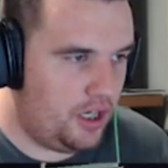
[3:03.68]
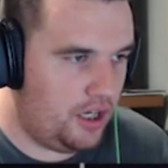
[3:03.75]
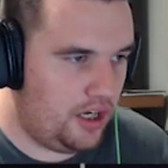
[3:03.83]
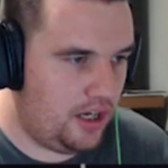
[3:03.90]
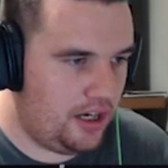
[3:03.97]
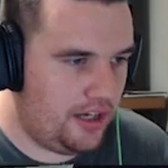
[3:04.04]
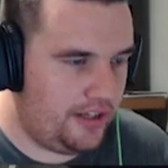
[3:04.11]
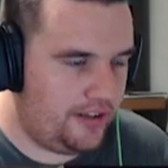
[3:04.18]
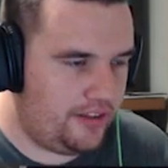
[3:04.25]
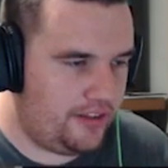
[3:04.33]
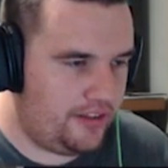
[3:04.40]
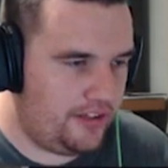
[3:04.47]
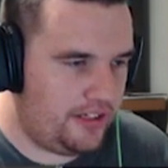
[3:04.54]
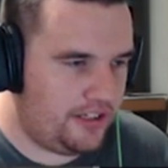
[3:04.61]
I
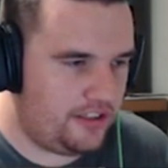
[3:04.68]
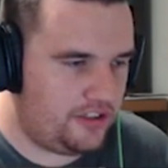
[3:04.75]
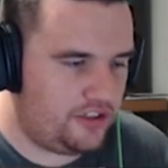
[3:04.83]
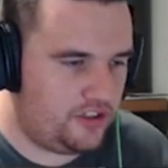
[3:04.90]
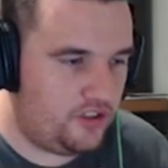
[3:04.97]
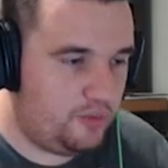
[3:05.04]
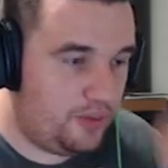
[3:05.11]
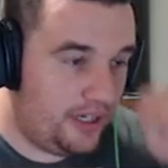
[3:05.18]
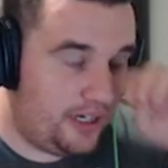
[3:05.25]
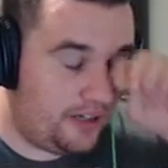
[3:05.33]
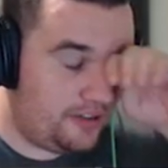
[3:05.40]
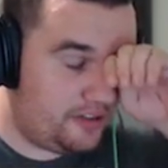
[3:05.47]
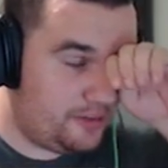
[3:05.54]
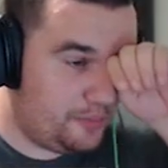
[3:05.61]
think it should be able to
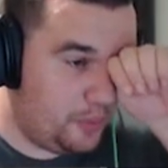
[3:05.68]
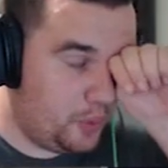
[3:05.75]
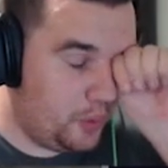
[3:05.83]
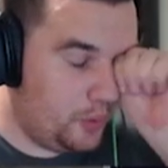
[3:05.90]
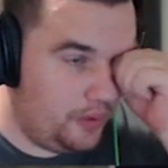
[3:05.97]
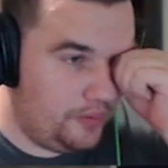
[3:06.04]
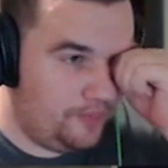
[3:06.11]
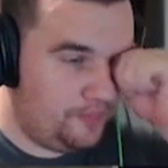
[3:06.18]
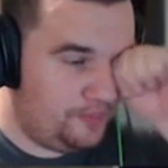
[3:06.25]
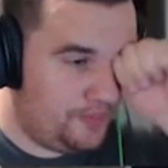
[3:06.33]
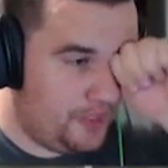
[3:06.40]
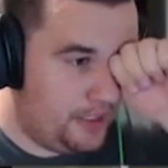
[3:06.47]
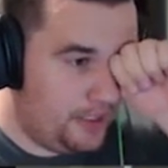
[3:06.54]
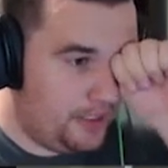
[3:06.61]
spawn
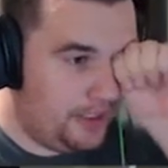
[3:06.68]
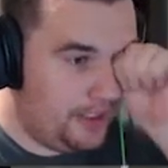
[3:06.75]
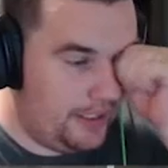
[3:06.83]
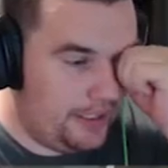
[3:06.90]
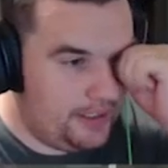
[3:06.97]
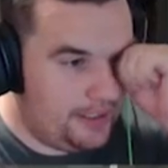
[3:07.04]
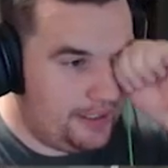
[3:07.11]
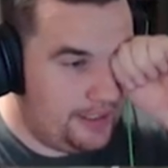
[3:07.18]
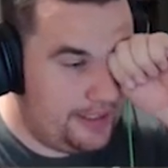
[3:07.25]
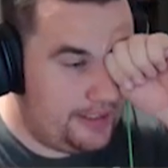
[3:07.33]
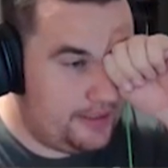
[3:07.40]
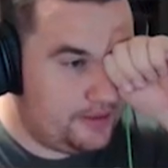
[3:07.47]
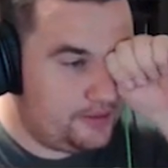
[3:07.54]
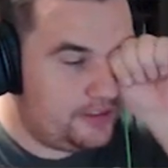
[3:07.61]
in a
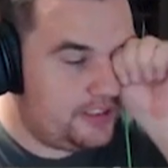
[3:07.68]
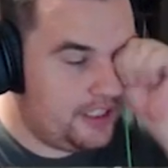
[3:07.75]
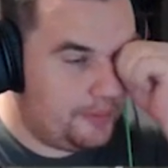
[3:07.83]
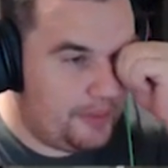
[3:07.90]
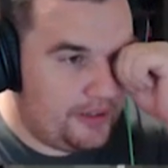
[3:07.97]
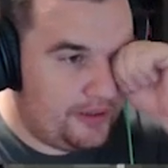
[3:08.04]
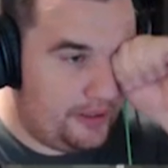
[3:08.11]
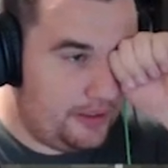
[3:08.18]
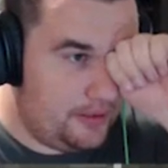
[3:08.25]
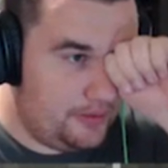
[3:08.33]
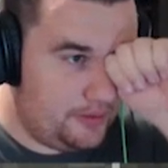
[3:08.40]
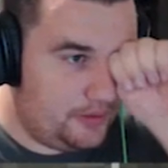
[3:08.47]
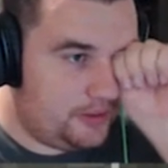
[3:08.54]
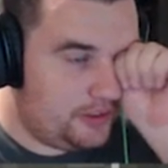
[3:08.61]
lit up area,
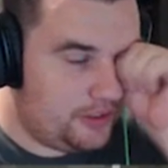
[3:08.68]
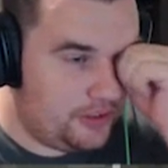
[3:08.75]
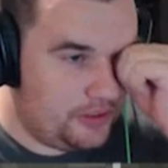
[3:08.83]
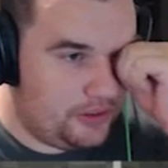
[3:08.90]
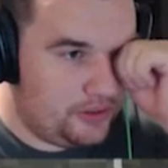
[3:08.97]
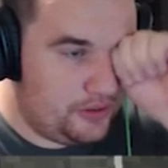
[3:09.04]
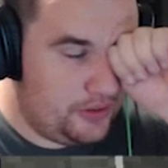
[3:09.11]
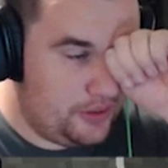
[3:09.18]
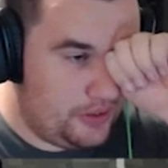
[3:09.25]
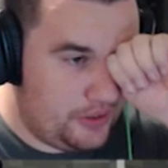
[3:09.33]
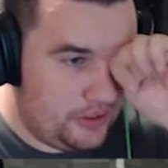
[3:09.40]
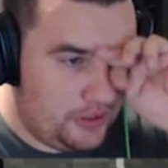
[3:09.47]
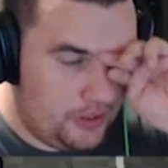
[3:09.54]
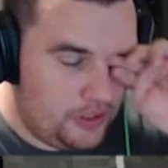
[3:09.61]
so
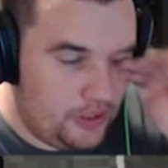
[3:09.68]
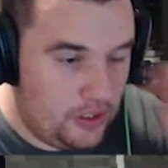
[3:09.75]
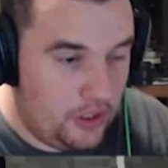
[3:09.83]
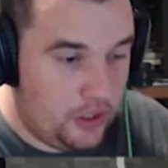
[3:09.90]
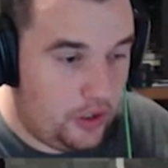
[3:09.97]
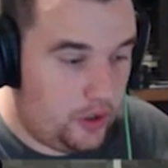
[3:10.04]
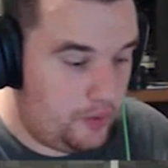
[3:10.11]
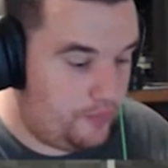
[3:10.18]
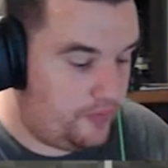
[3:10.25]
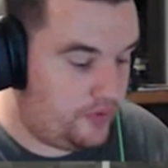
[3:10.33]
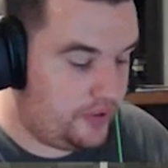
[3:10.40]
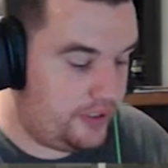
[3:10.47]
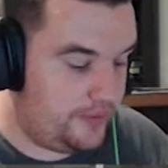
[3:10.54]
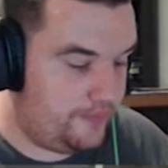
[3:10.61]
hopefully.